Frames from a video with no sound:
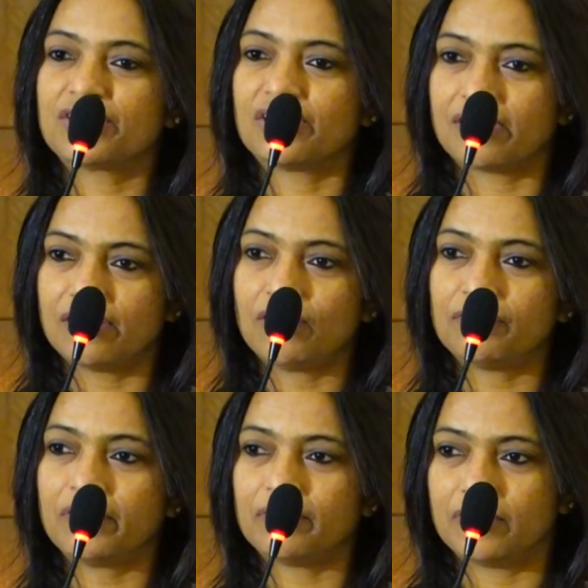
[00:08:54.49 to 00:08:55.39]
children
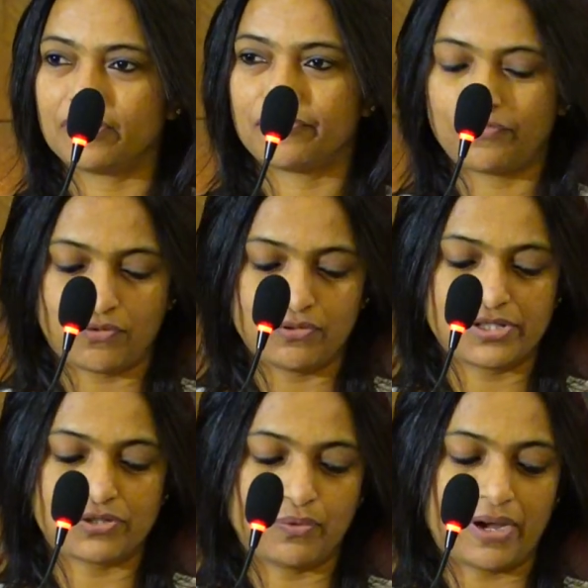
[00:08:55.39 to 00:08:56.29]
of their
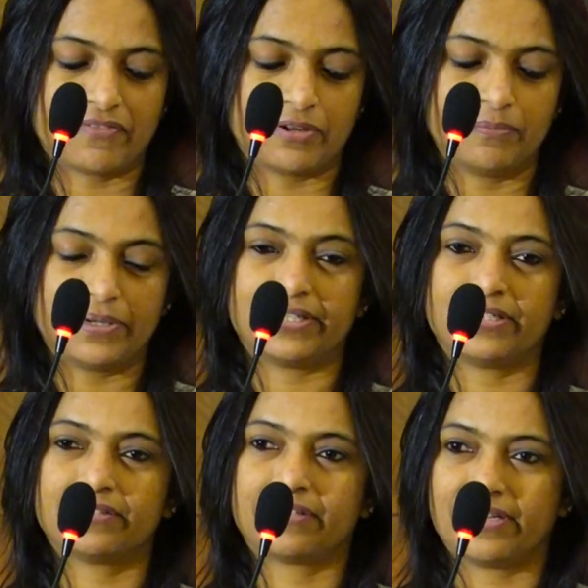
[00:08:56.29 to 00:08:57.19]
workforce who have
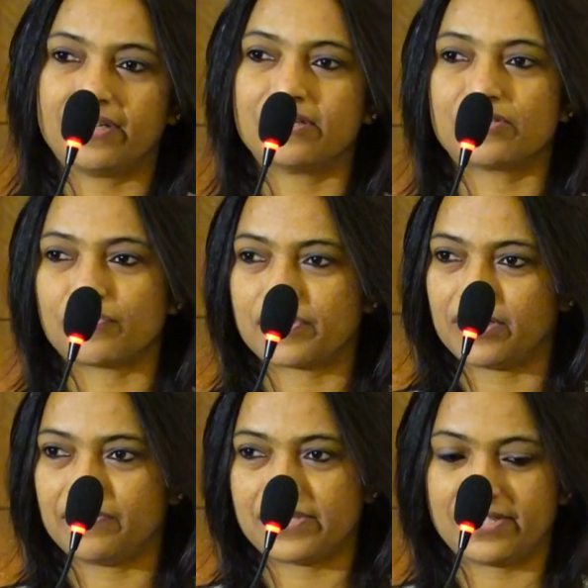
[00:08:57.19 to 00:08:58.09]
completed 3 years of
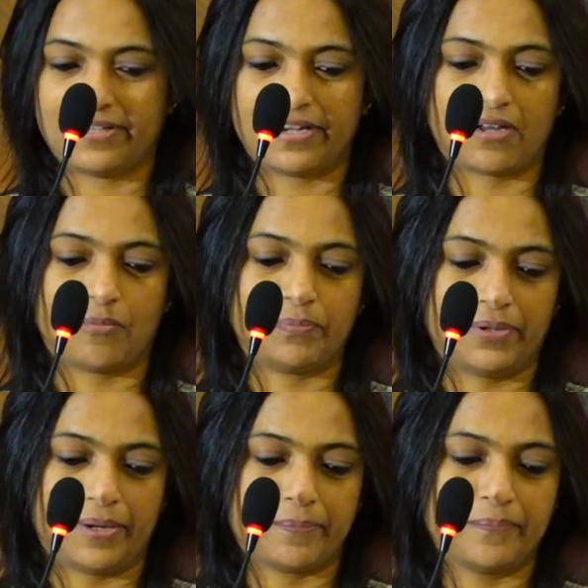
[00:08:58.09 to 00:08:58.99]
service in their
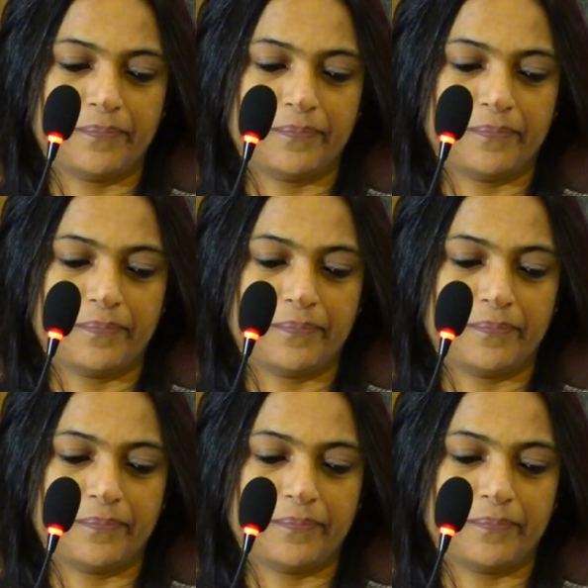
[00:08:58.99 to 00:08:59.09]
company.